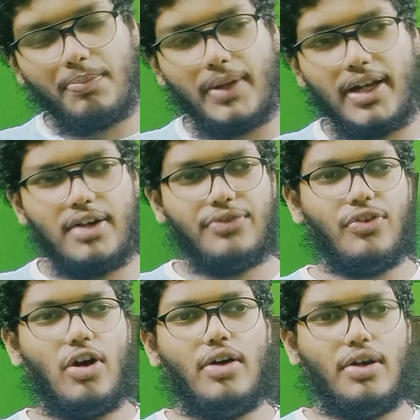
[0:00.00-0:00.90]
player
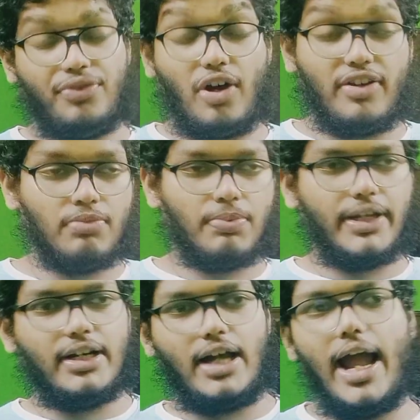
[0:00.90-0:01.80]
for foreign
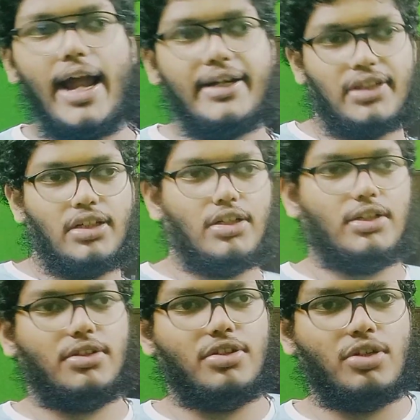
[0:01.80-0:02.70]
player at
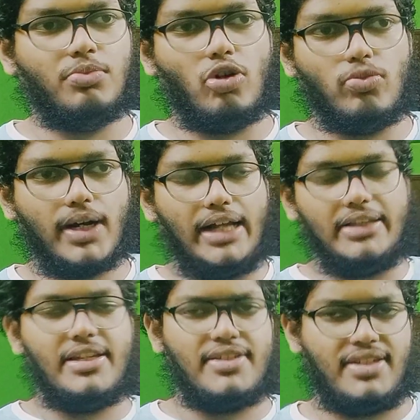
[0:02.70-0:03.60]
Mohun Bagan
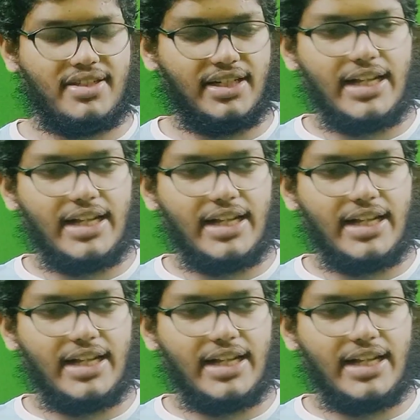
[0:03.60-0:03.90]
this season.